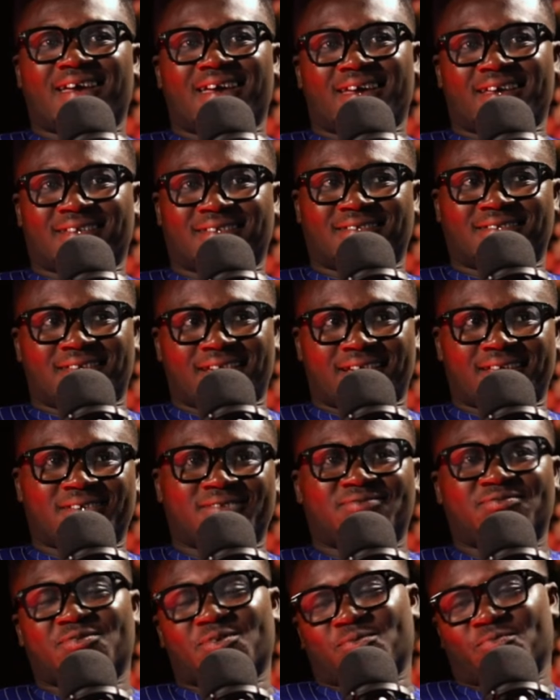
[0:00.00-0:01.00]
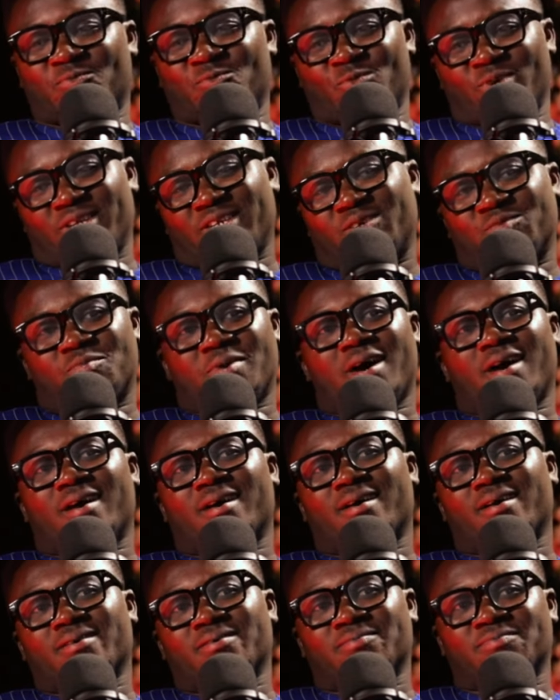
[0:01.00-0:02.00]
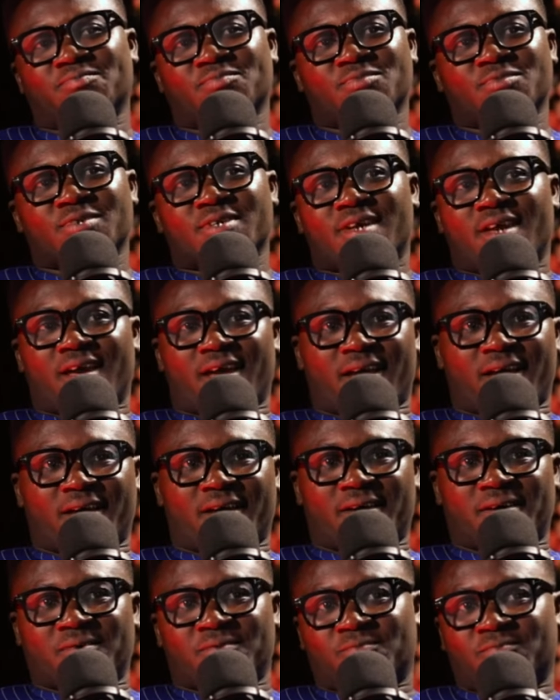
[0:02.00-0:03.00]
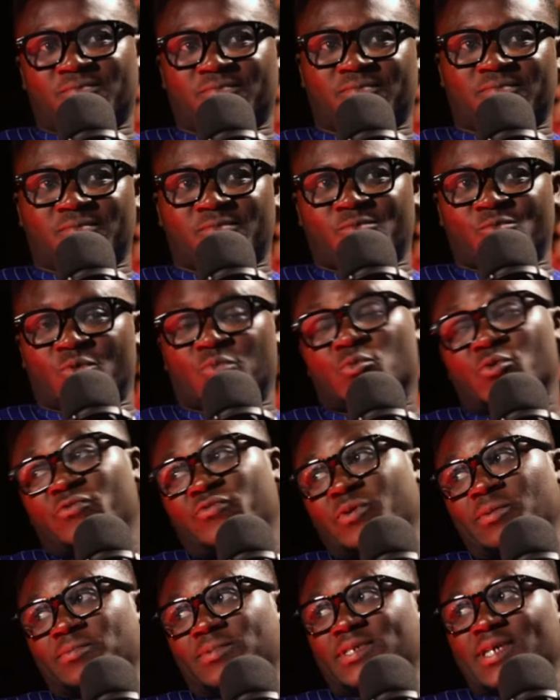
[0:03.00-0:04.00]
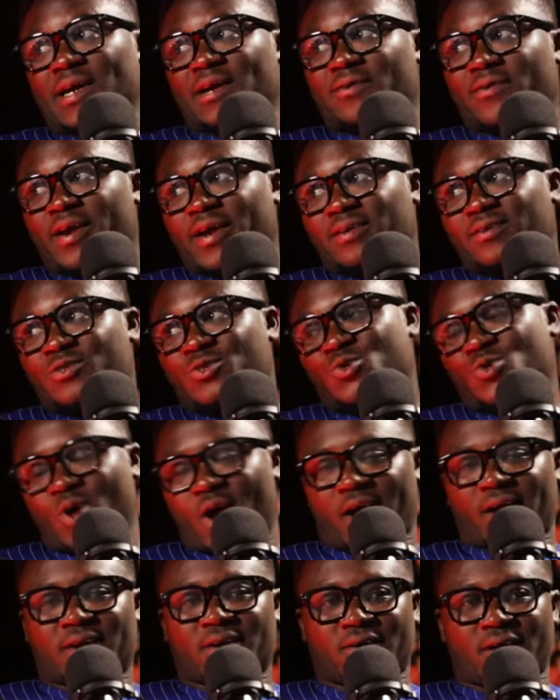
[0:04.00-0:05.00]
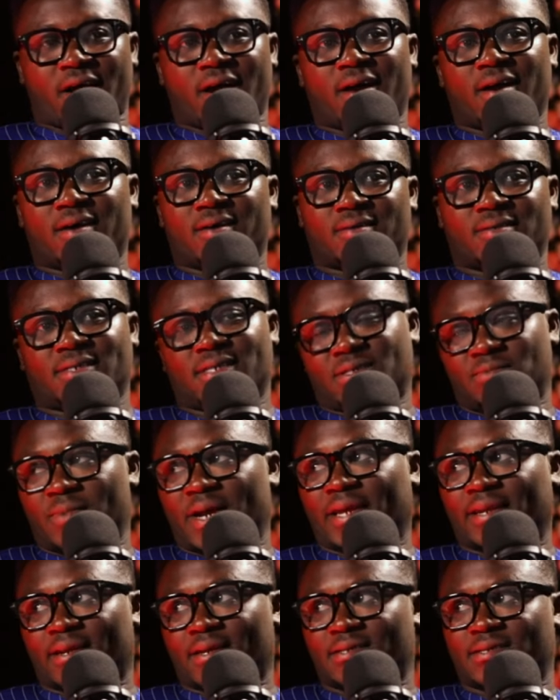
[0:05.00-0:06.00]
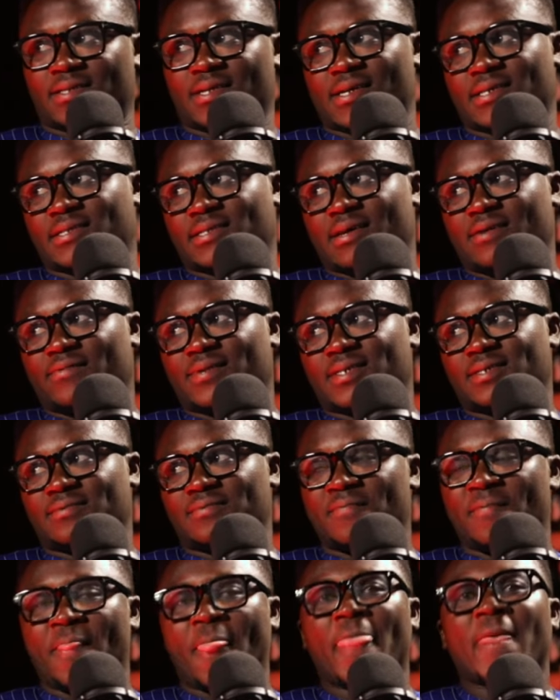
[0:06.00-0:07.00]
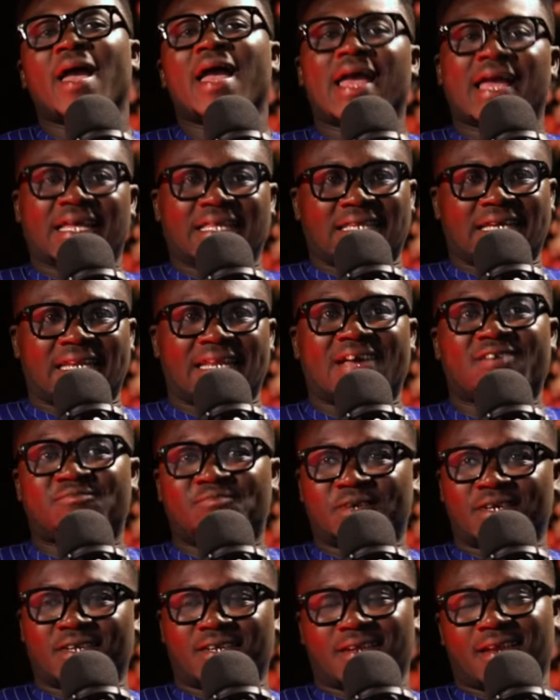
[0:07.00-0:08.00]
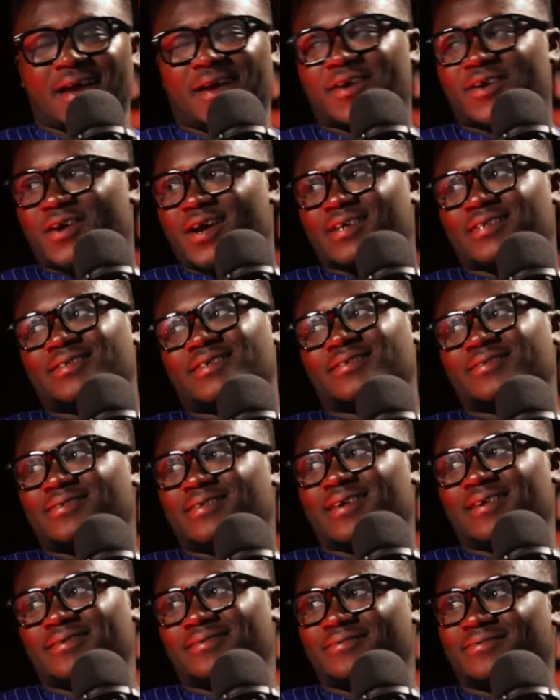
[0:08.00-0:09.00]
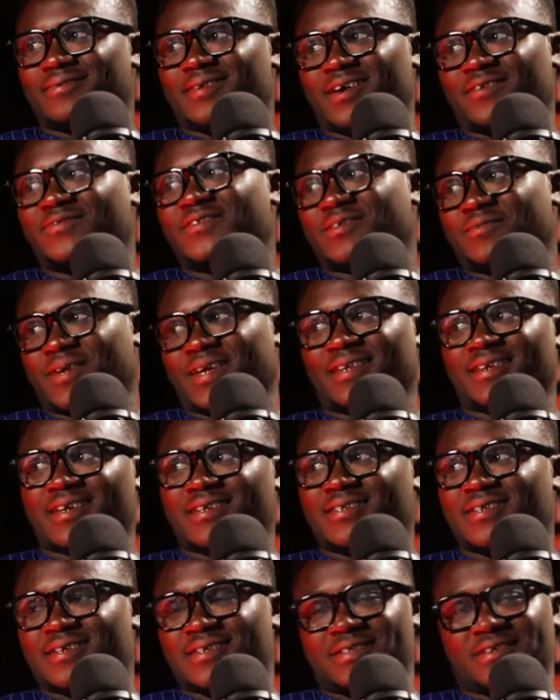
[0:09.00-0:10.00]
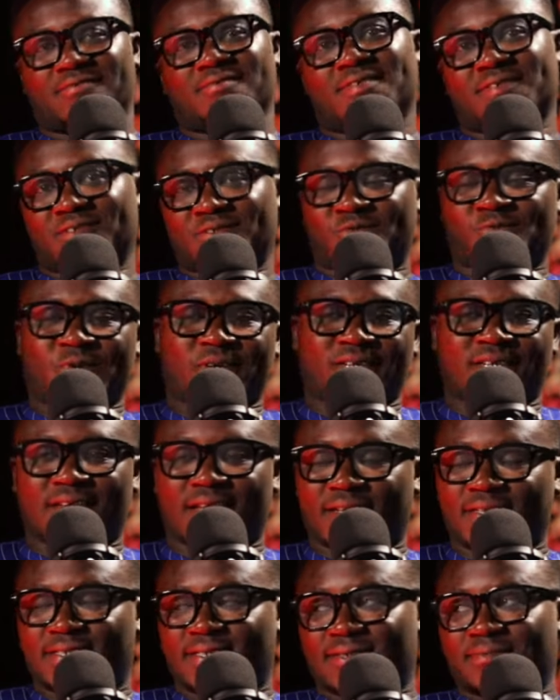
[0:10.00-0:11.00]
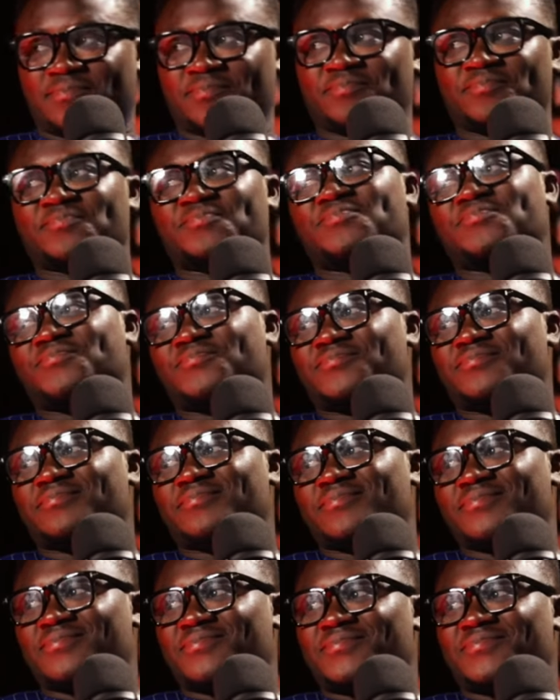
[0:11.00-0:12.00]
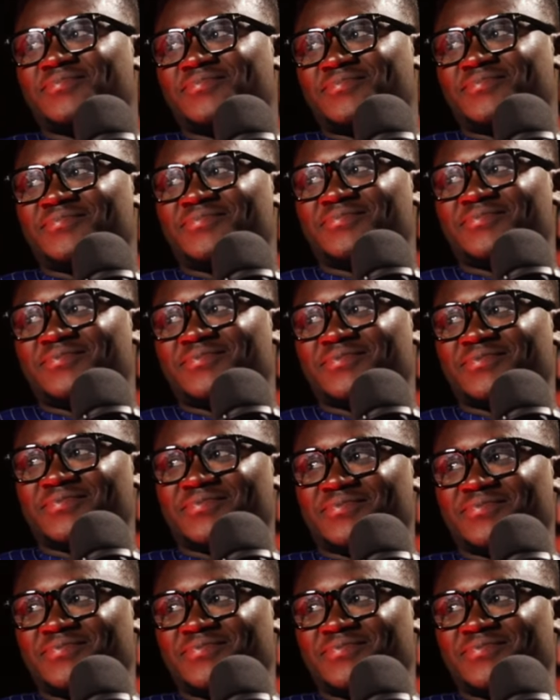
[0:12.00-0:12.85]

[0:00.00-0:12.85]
And then from Winneba, um, we moved from Takoradi to Accra, did my national service. And then I've been in Accra since then, after wow. my national service in twenty nineteen. Wow. Wow.